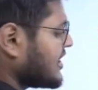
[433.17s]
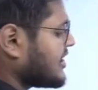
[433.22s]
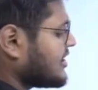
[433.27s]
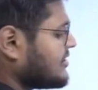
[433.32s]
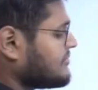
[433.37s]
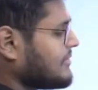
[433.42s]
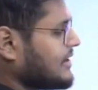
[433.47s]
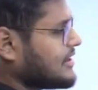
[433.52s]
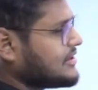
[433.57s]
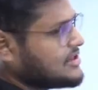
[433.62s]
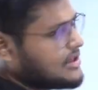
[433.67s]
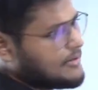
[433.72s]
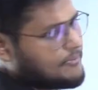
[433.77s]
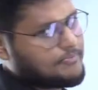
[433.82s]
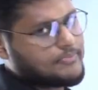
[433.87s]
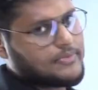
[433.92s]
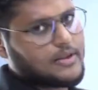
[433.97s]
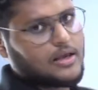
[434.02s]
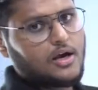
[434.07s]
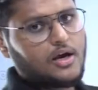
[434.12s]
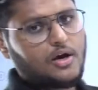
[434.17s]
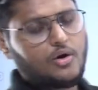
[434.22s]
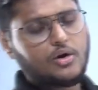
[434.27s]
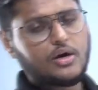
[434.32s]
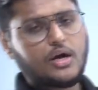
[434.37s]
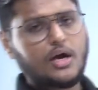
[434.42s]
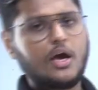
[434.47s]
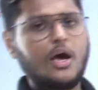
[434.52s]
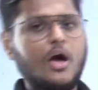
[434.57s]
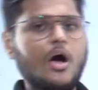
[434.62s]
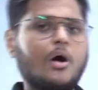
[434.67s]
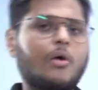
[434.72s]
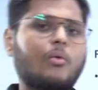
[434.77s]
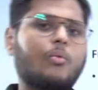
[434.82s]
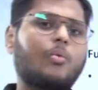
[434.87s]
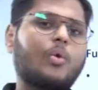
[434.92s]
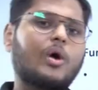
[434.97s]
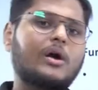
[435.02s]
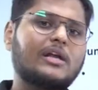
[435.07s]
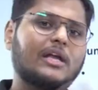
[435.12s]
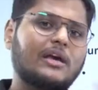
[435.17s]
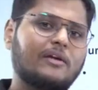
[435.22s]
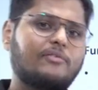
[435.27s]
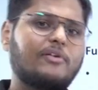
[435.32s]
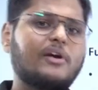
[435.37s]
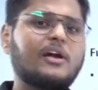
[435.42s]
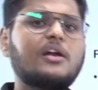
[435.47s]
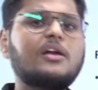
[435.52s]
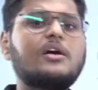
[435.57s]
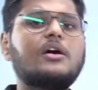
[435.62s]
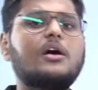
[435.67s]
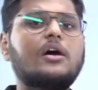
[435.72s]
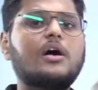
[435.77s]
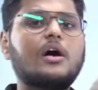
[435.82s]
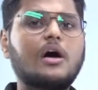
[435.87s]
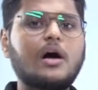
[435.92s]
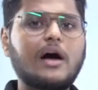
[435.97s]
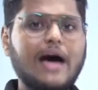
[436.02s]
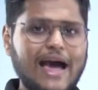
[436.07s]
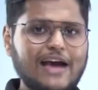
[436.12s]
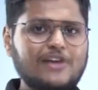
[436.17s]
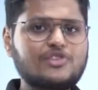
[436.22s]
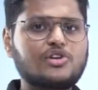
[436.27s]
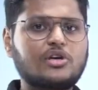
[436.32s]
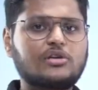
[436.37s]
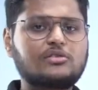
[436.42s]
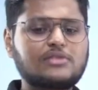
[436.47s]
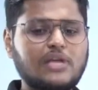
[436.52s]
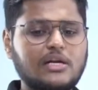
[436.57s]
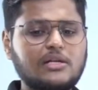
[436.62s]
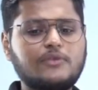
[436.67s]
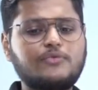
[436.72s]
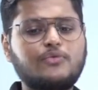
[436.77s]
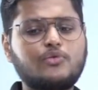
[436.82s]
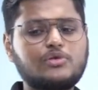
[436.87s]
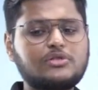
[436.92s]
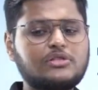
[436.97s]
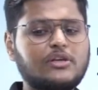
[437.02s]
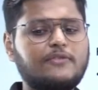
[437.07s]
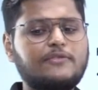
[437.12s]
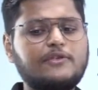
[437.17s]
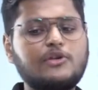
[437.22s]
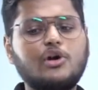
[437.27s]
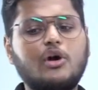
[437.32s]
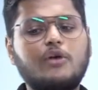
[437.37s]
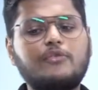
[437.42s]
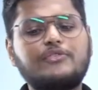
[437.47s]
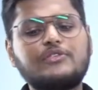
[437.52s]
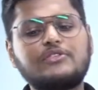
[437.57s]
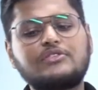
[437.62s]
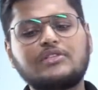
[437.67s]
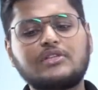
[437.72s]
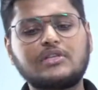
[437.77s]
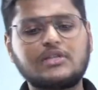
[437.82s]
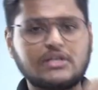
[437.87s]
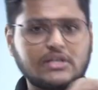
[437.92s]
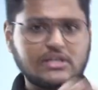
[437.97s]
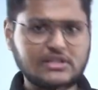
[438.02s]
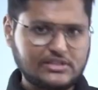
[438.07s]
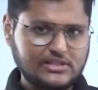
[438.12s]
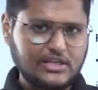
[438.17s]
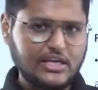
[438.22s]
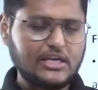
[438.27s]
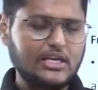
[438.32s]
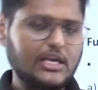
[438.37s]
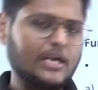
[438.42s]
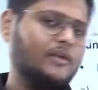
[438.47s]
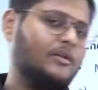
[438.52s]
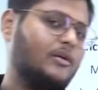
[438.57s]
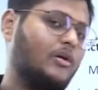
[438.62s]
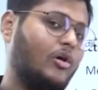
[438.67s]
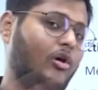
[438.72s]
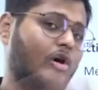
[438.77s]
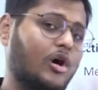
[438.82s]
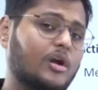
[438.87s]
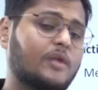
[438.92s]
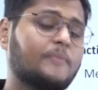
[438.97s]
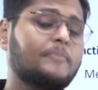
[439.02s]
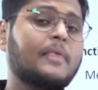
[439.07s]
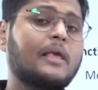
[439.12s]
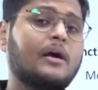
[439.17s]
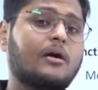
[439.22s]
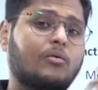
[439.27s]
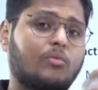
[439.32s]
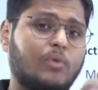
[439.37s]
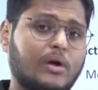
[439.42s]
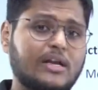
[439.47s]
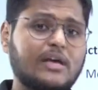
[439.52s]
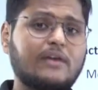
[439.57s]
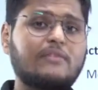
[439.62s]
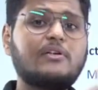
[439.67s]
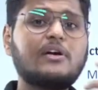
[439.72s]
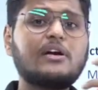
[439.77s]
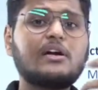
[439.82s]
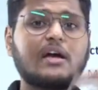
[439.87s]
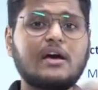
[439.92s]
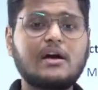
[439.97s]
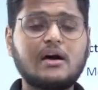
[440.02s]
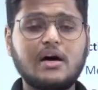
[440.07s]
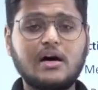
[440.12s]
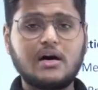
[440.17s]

taken by them. Okay, whatever actions that the food safety officer is taking, or whatever